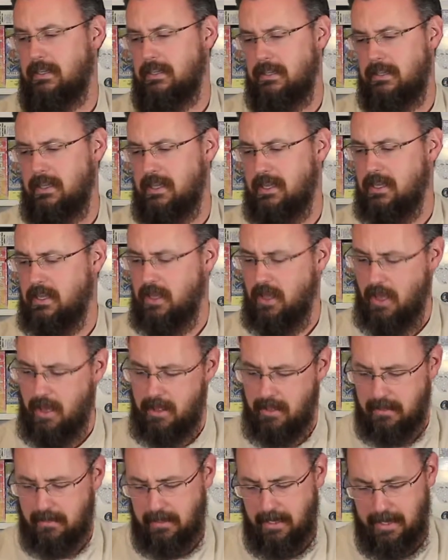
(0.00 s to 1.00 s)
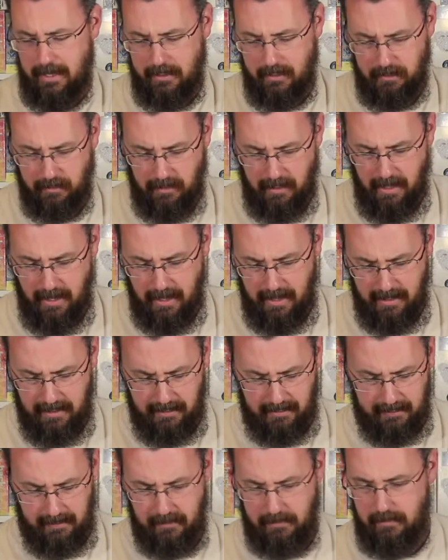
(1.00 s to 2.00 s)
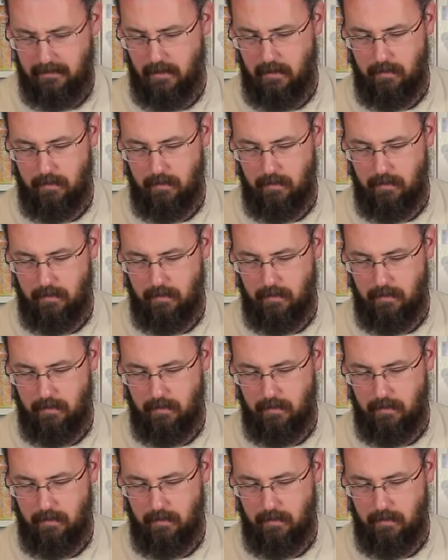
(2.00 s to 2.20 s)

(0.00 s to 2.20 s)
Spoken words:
The gun actually has,